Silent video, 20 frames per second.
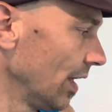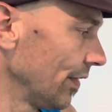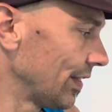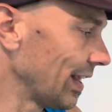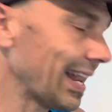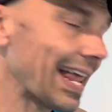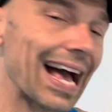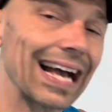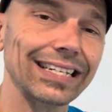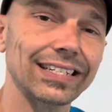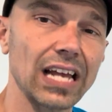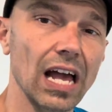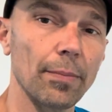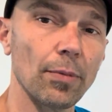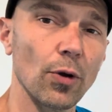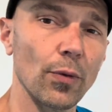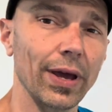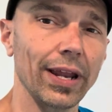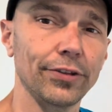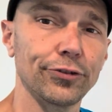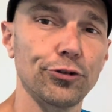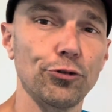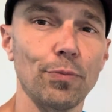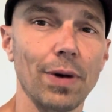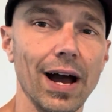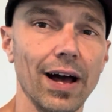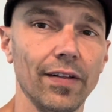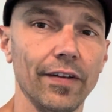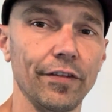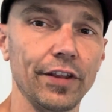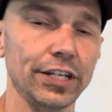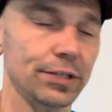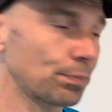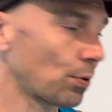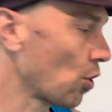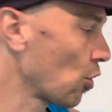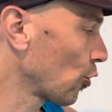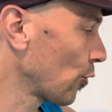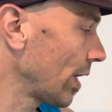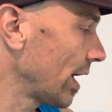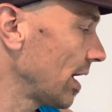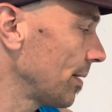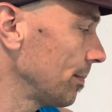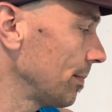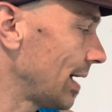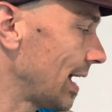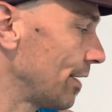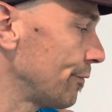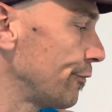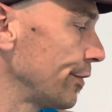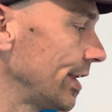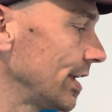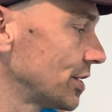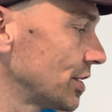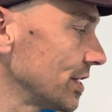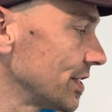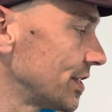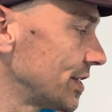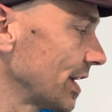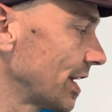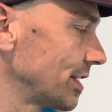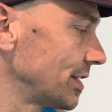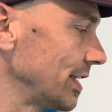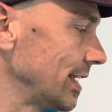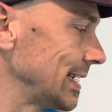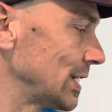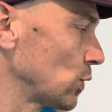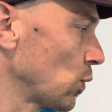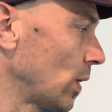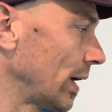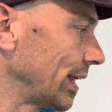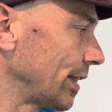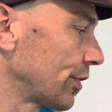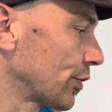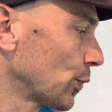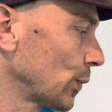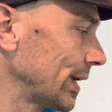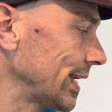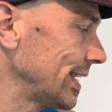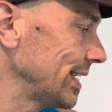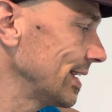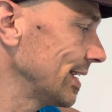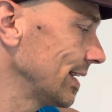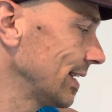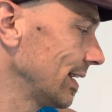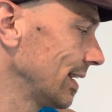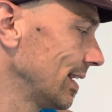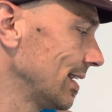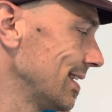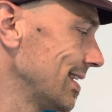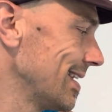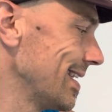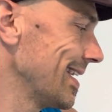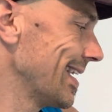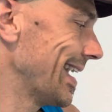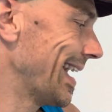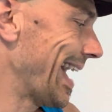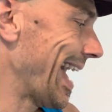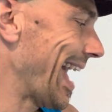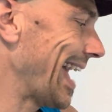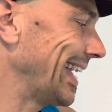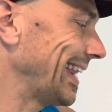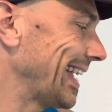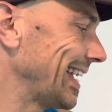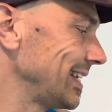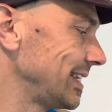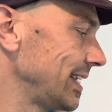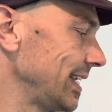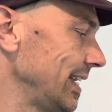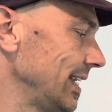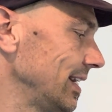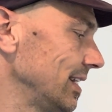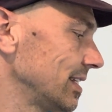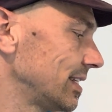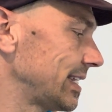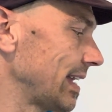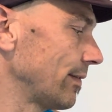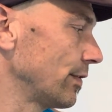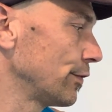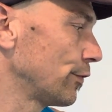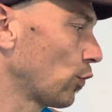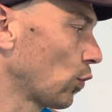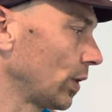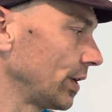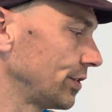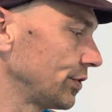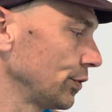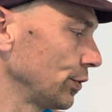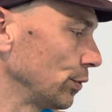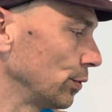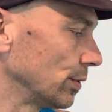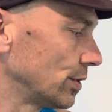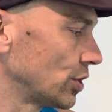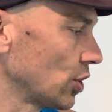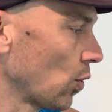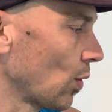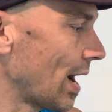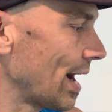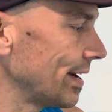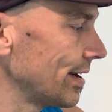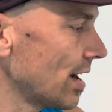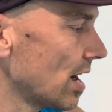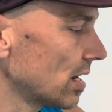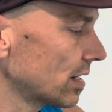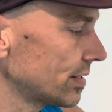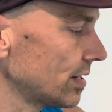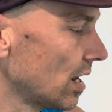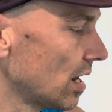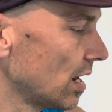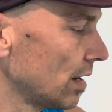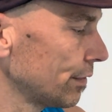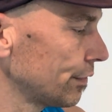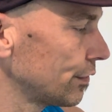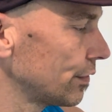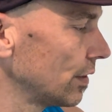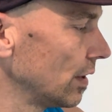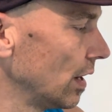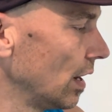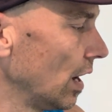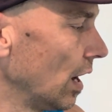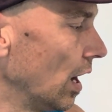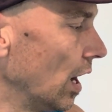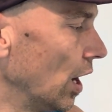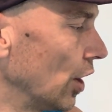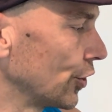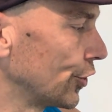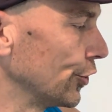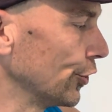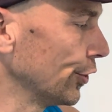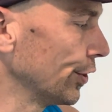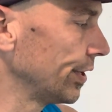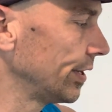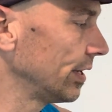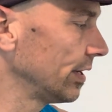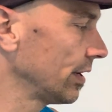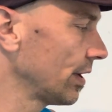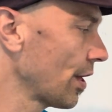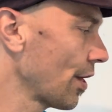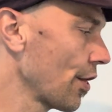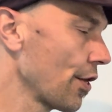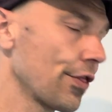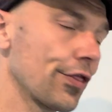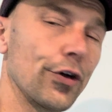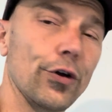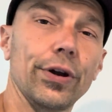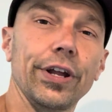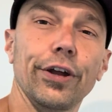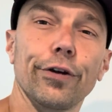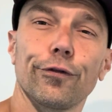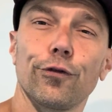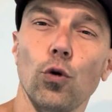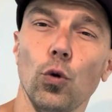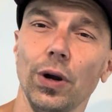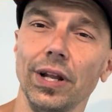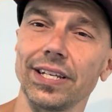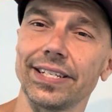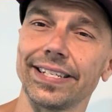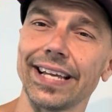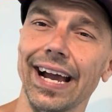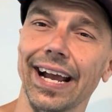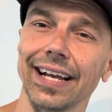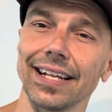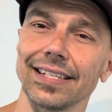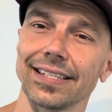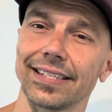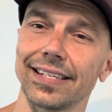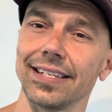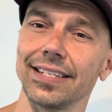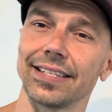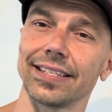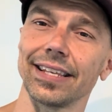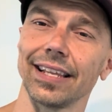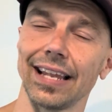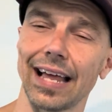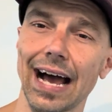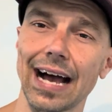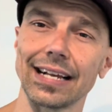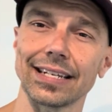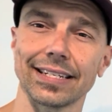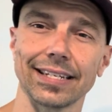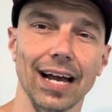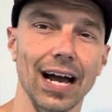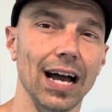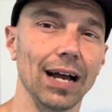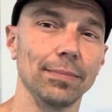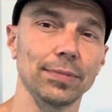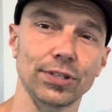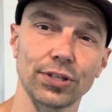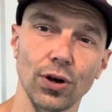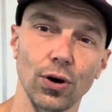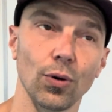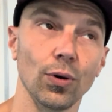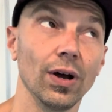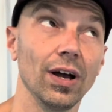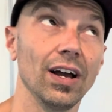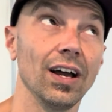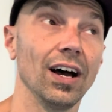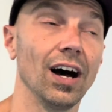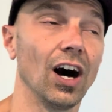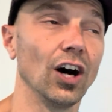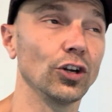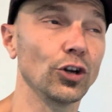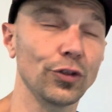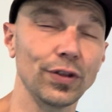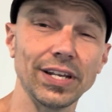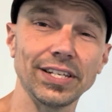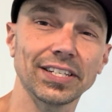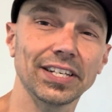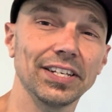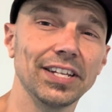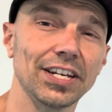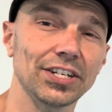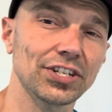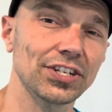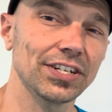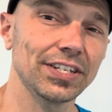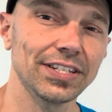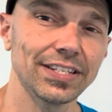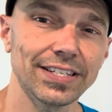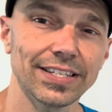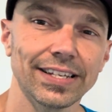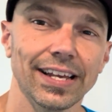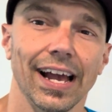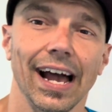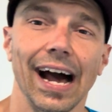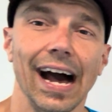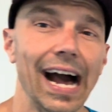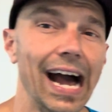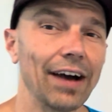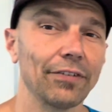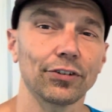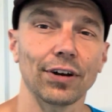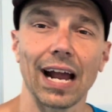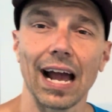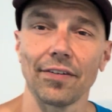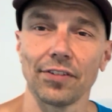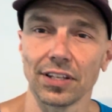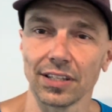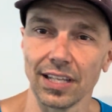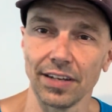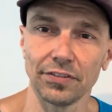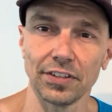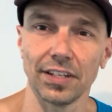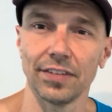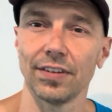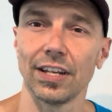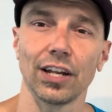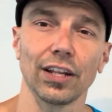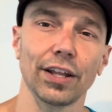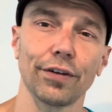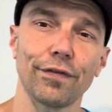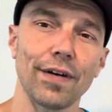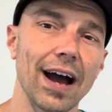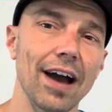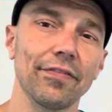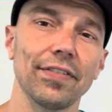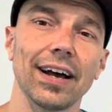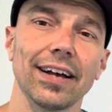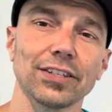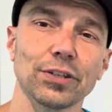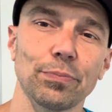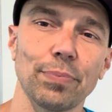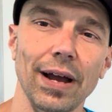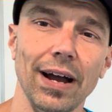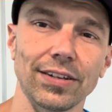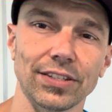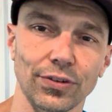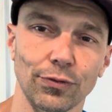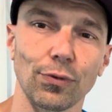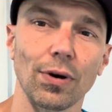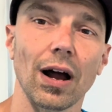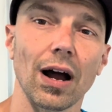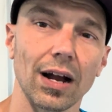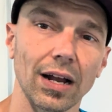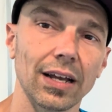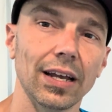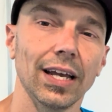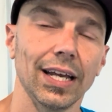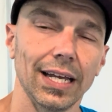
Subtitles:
The last time I ran a 2-mile in this program, I finished in 16:23, 8:18, 7:42. So I knocked off a good 30 or 40 seconds since the last time. So under these conditions, after having lifted nearly 5,000 pounds of rock,